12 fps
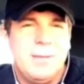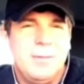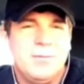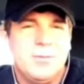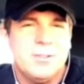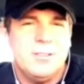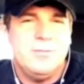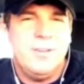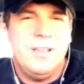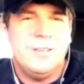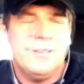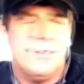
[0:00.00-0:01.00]
Batman
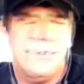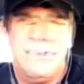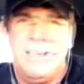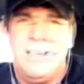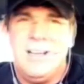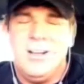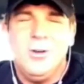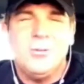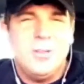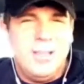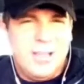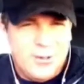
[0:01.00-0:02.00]
versus Vader.
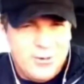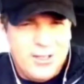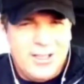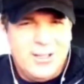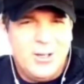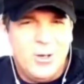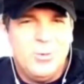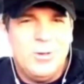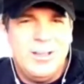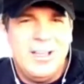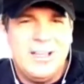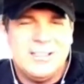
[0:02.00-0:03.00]
Over the internet, no
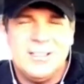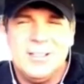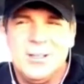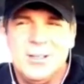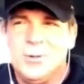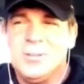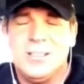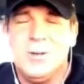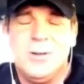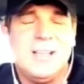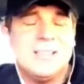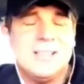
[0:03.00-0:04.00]
one has
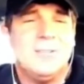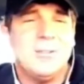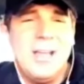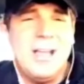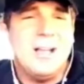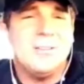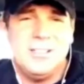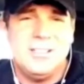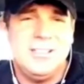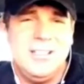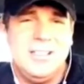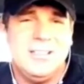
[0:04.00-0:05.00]
to leave their house to
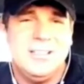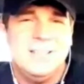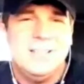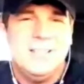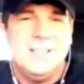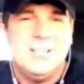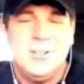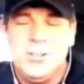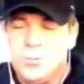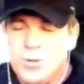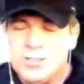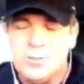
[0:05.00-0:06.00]
see it. So
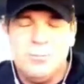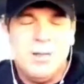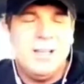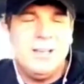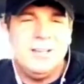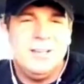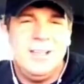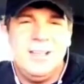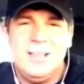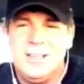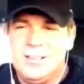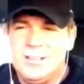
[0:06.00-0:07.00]
you press a button,
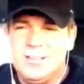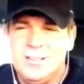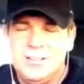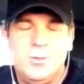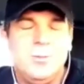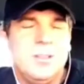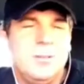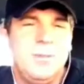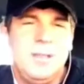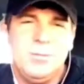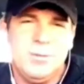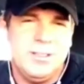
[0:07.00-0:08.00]
and 2 million
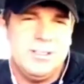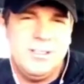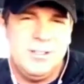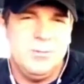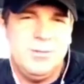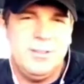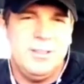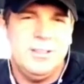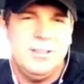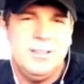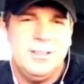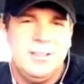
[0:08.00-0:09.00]
people can see a movie.